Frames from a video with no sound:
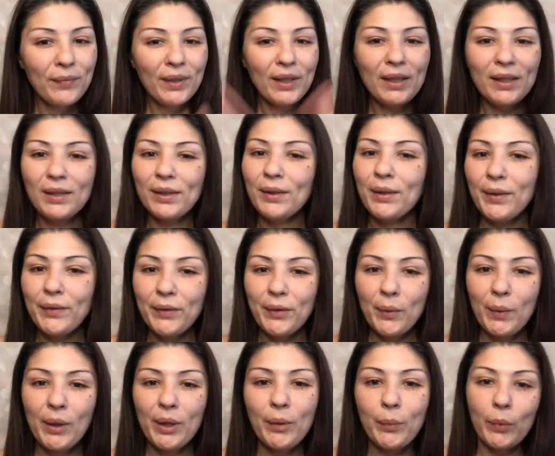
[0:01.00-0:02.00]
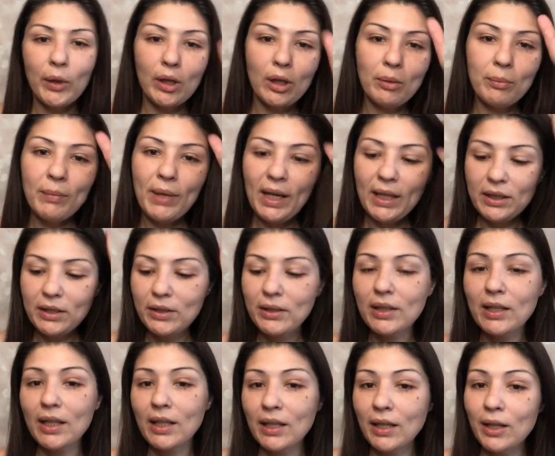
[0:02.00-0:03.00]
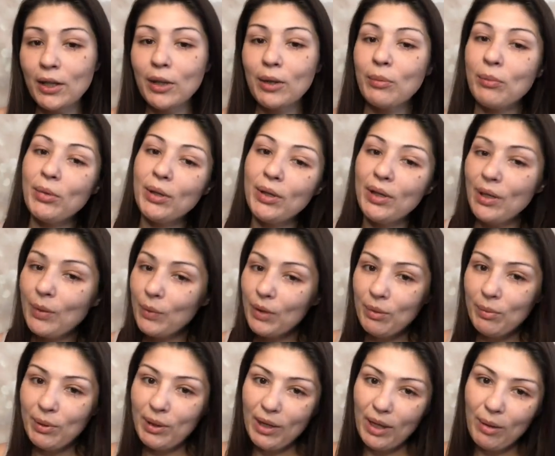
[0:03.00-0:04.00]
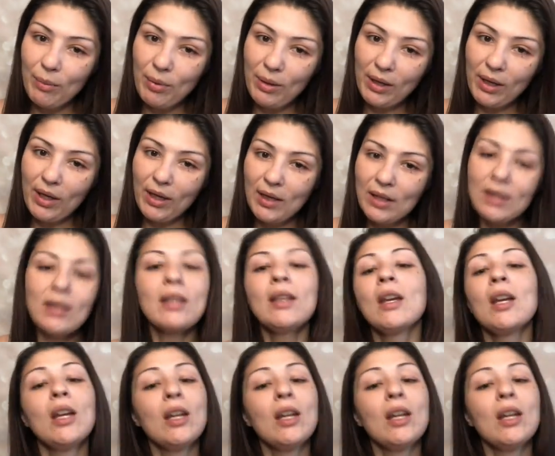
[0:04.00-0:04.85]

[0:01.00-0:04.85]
Hello everyone, welcome back to Skincare and Beauty with Perky Perkins.